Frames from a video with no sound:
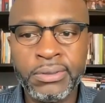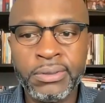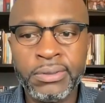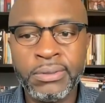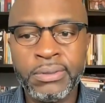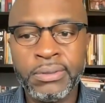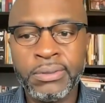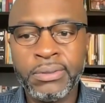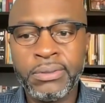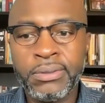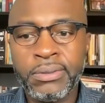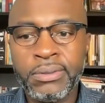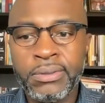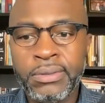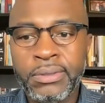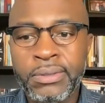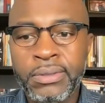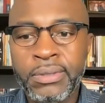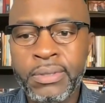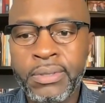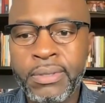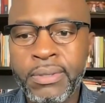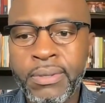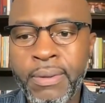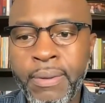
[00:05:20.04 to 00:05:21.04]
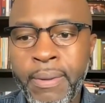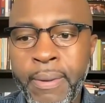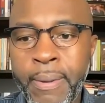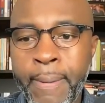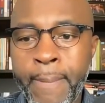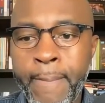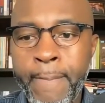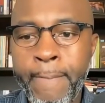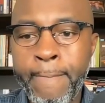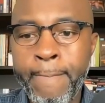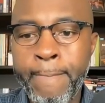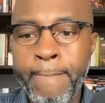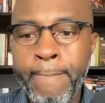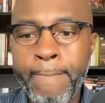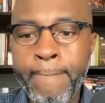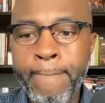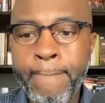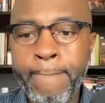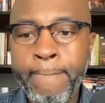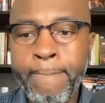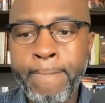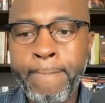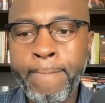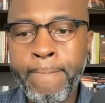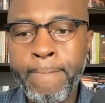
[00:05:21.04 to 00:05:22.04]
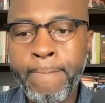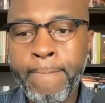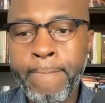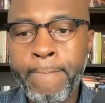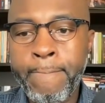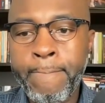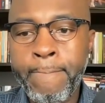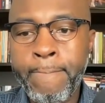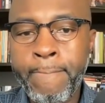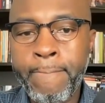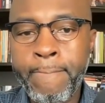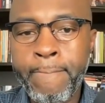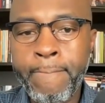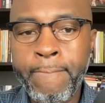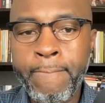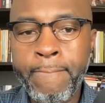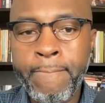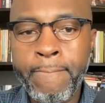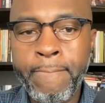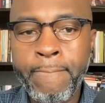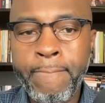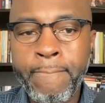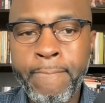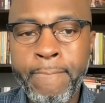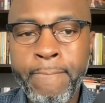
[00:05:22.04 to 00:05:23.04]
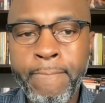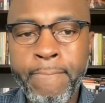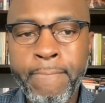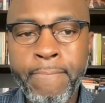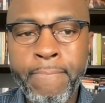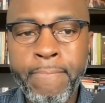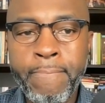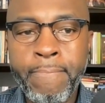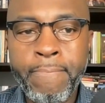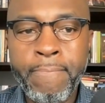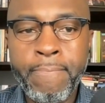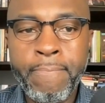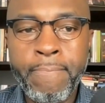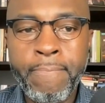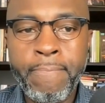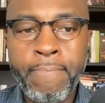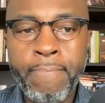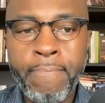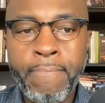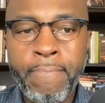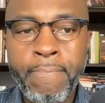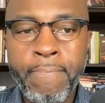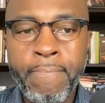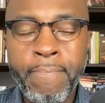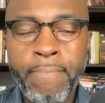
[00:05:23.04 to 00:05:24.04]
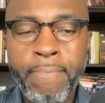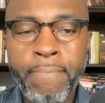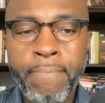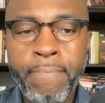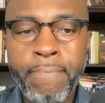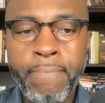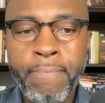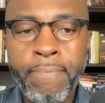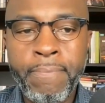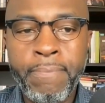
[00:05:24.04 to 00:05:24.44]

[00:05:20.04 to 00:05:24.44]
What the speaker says: Nobody speaks.